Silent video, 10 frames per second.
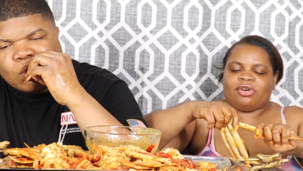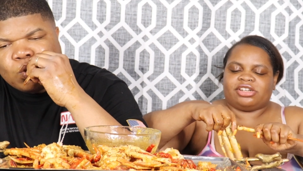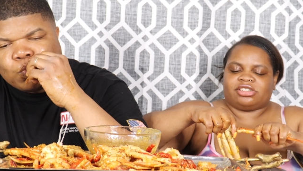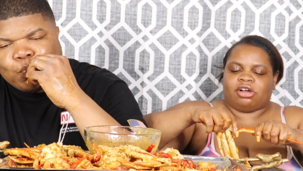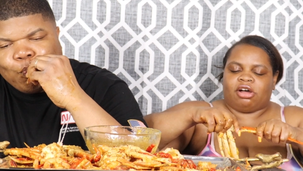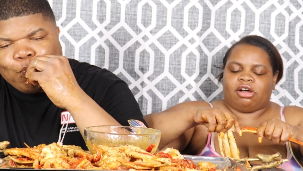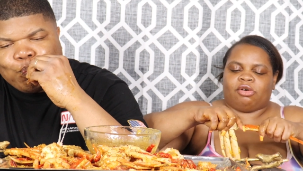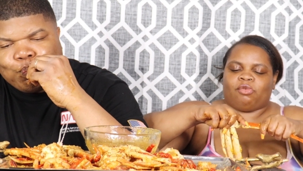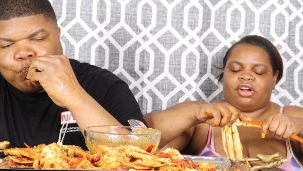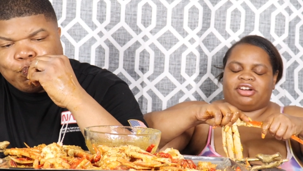Speaker 1: what it's
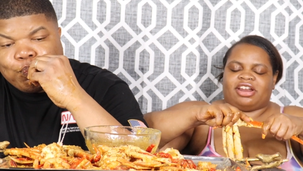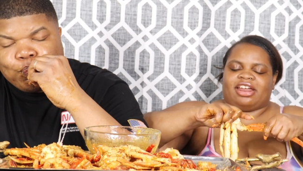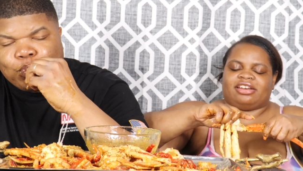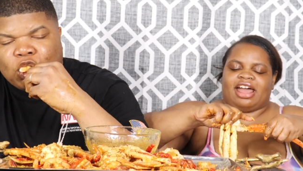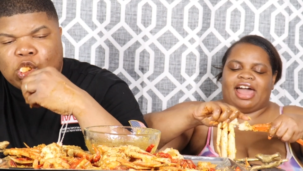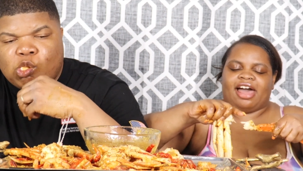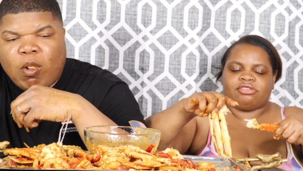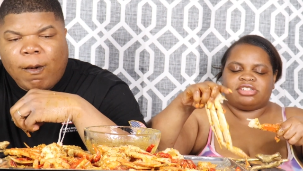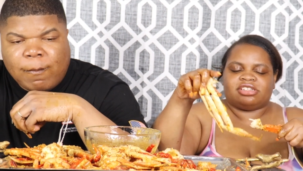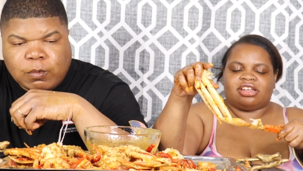called, where the, the
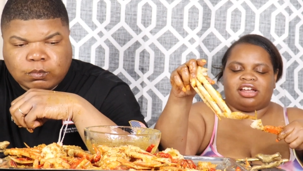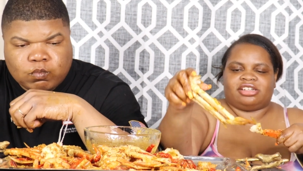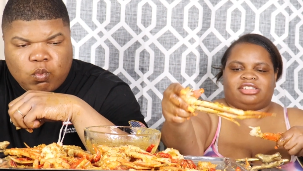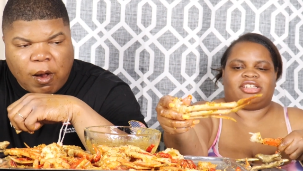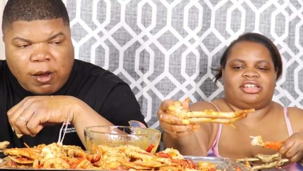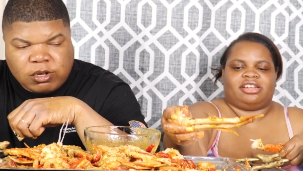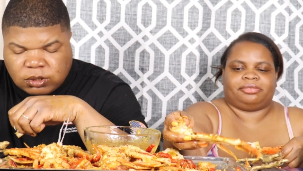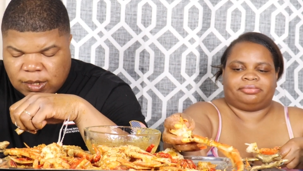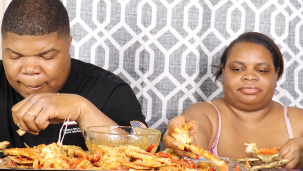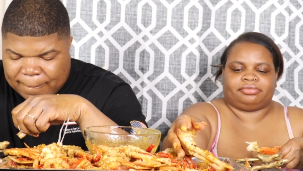house is haunted.
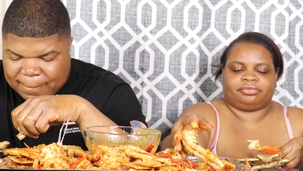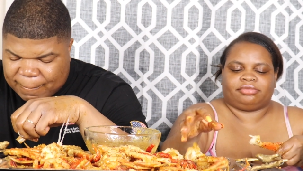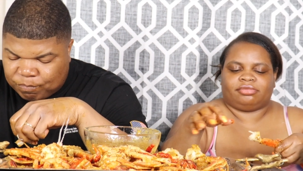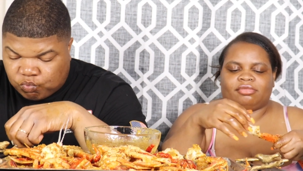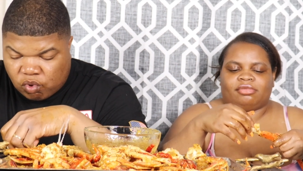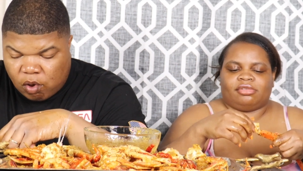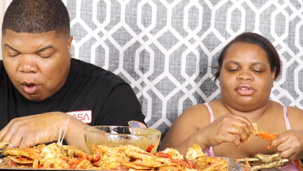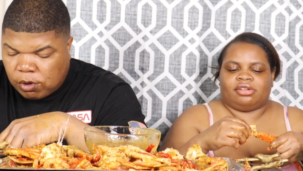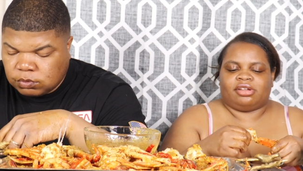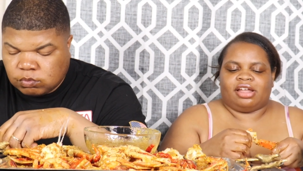
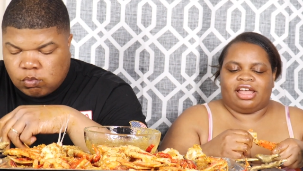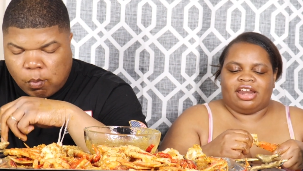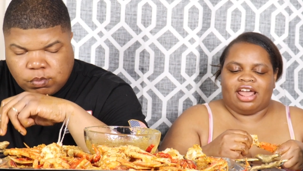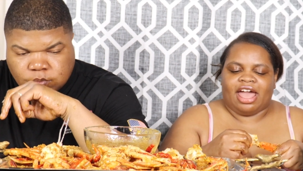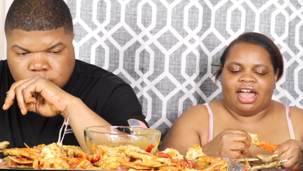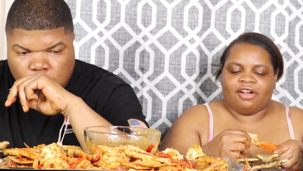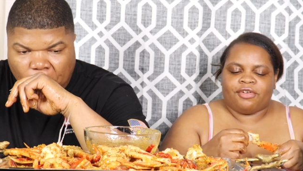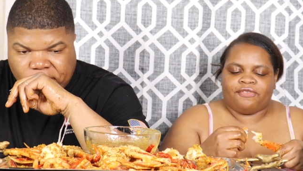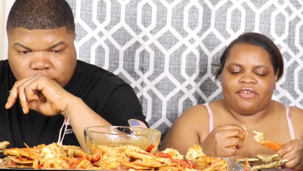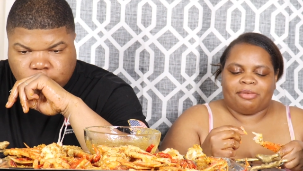And
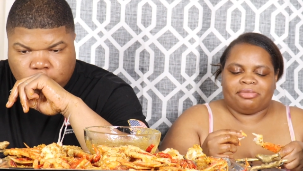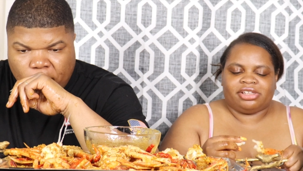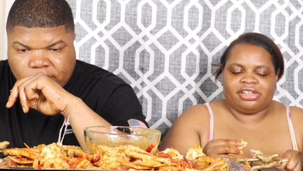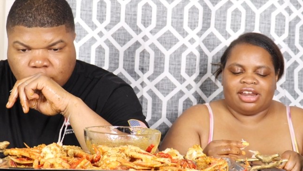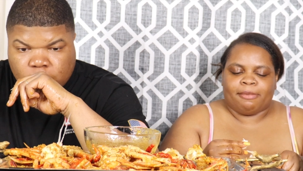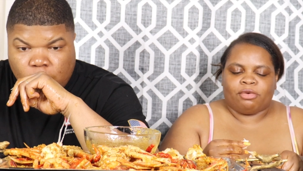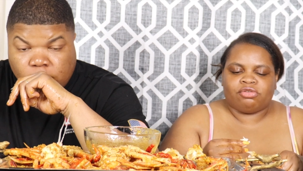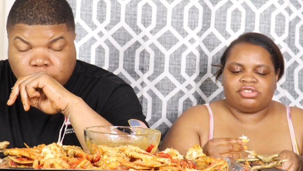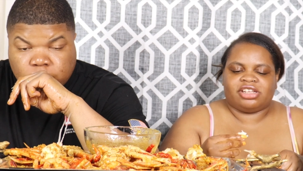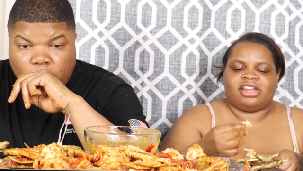every family that
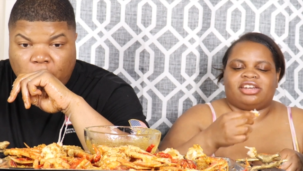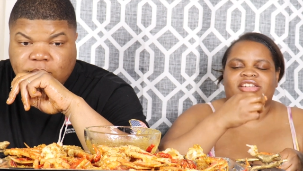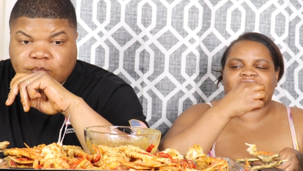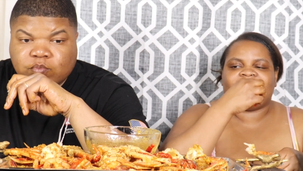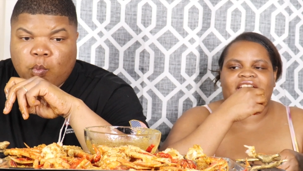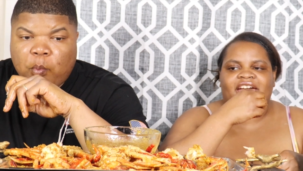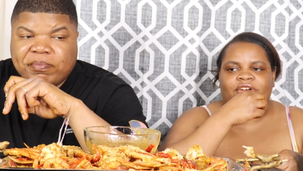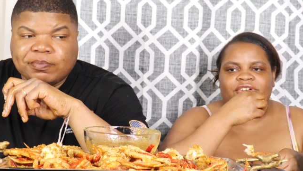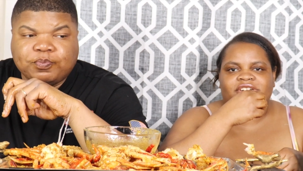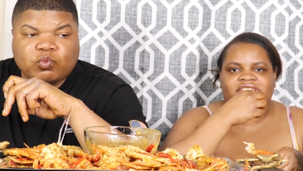moves in, the
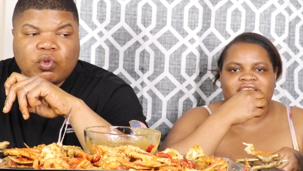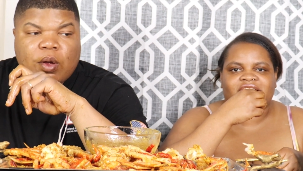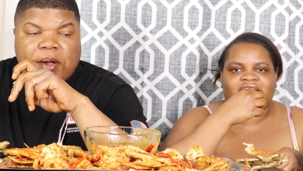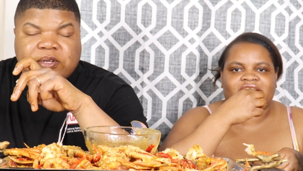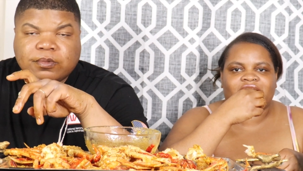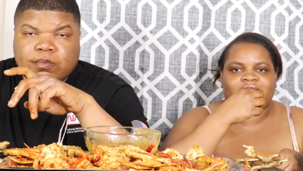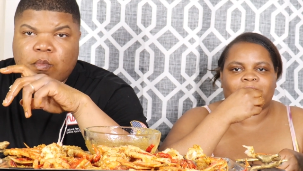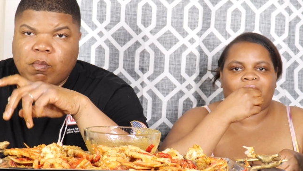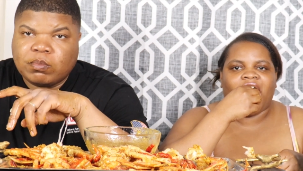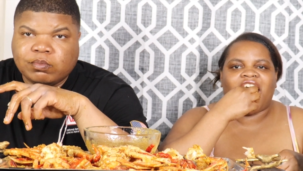dad or the son end
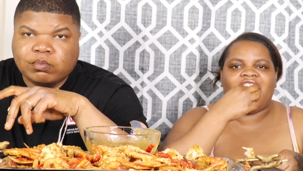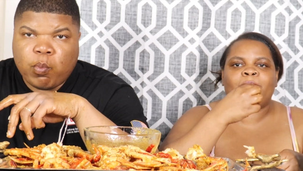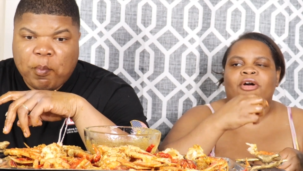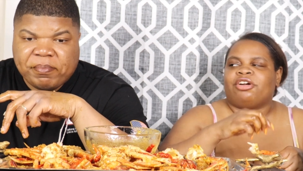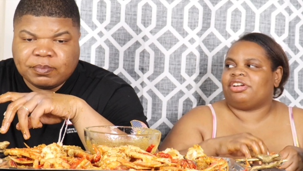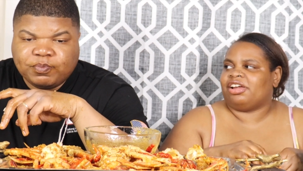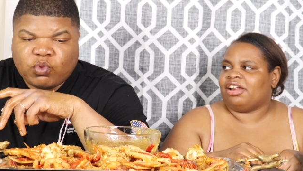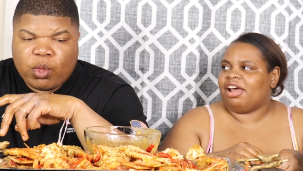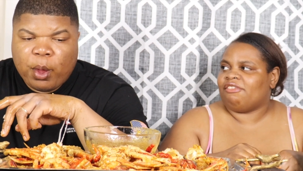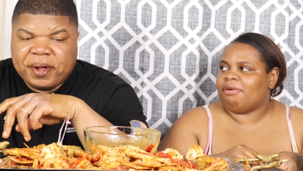up
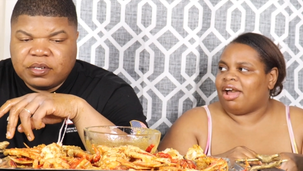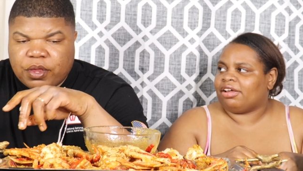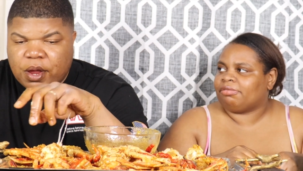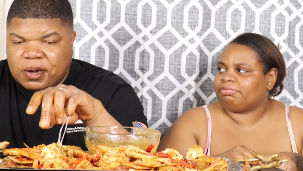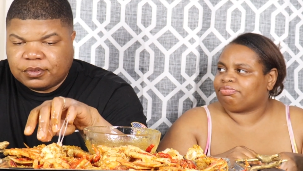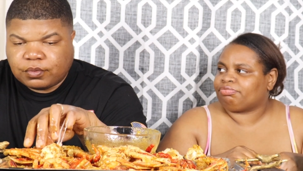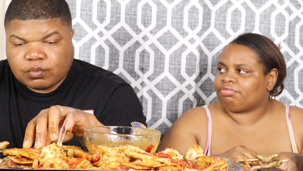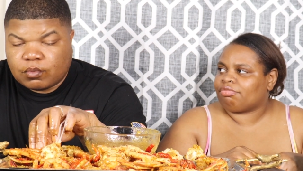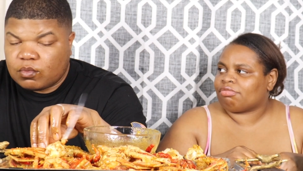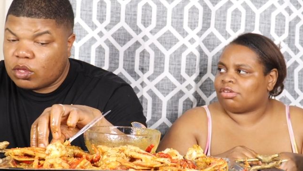murdering everybody.
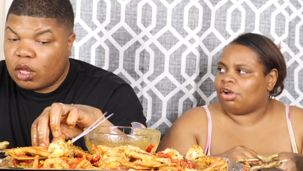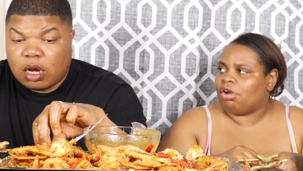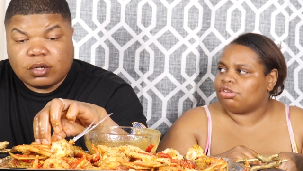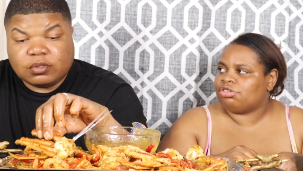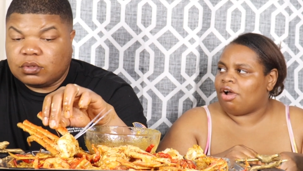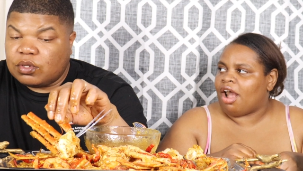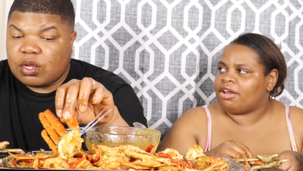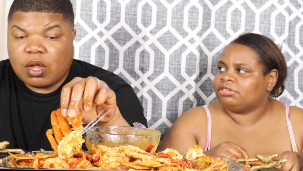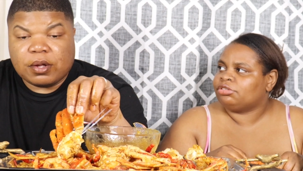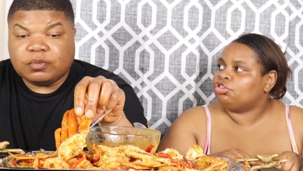Or
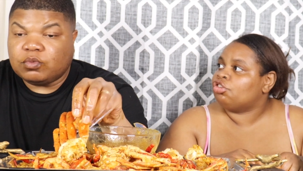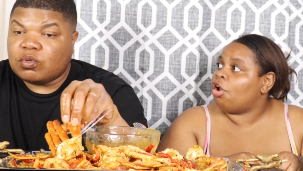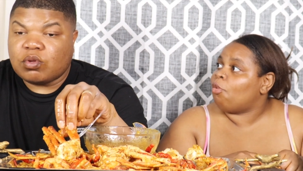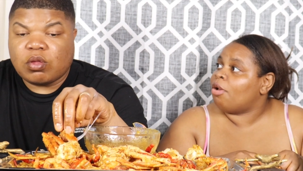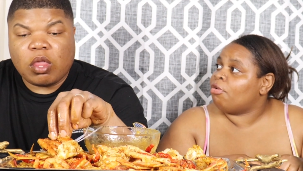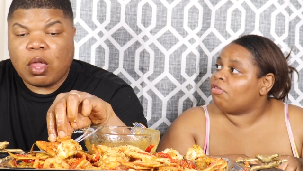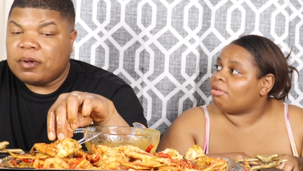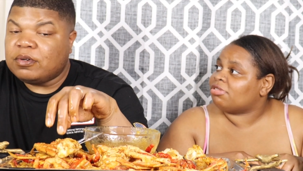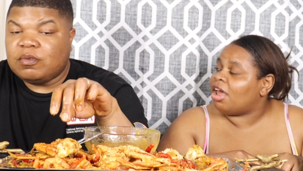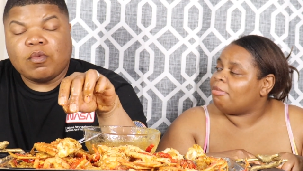trying. You know what movie
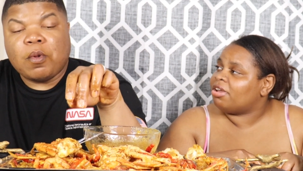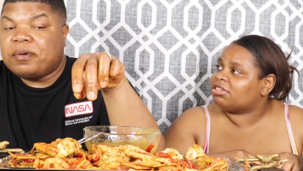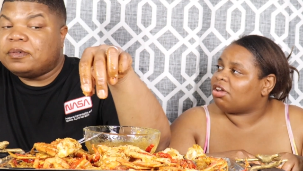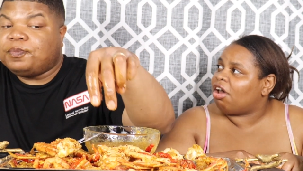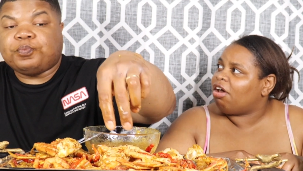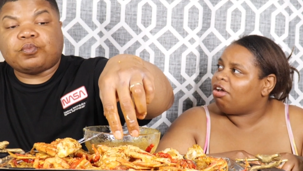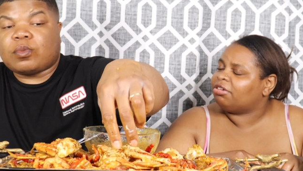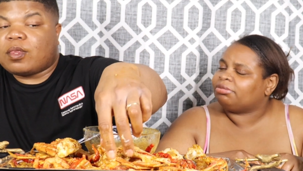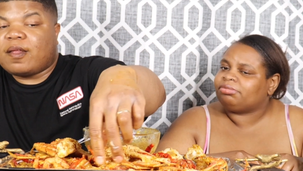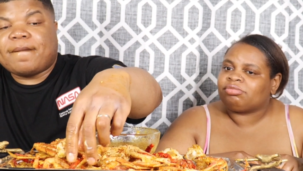I'm talking about? It's
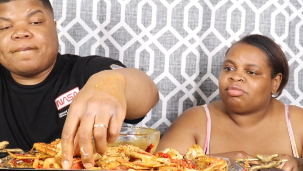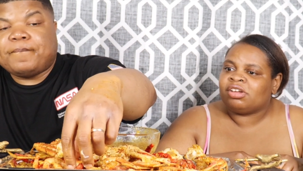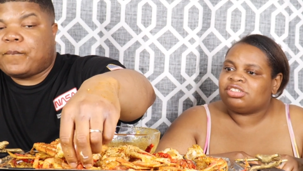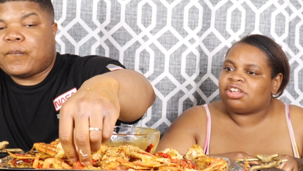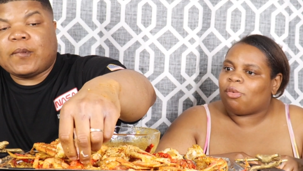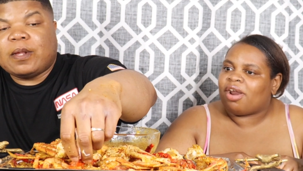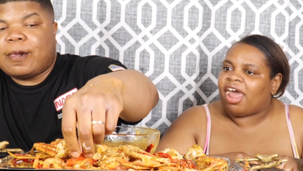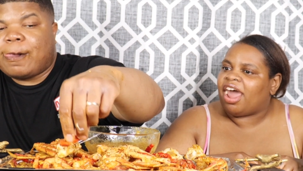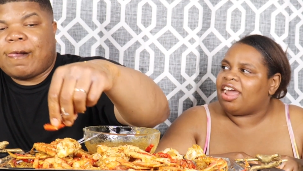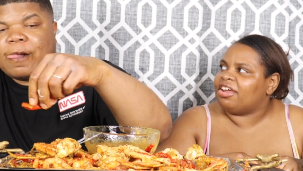called, start
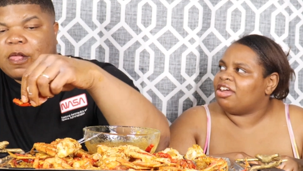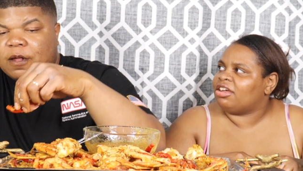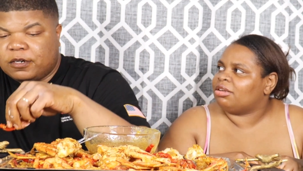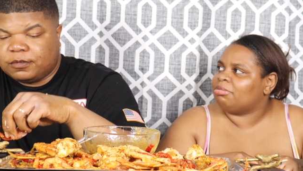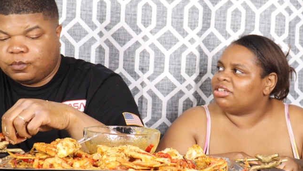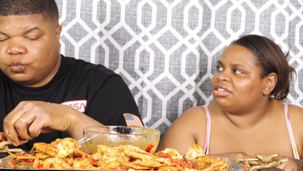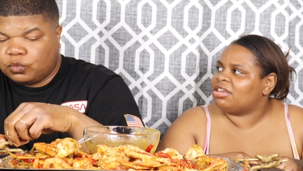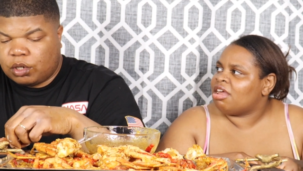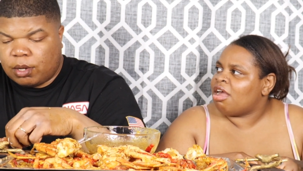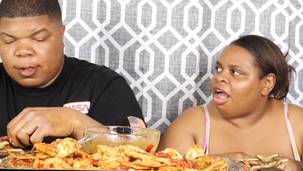with an A. Um,
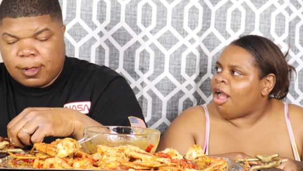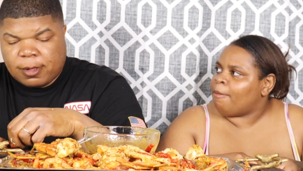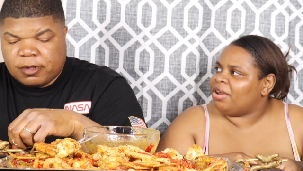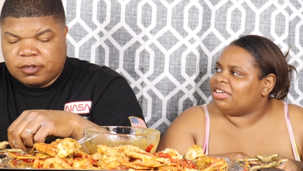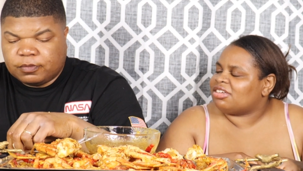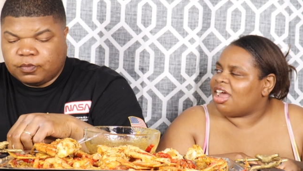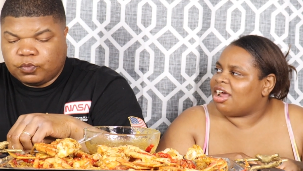it's based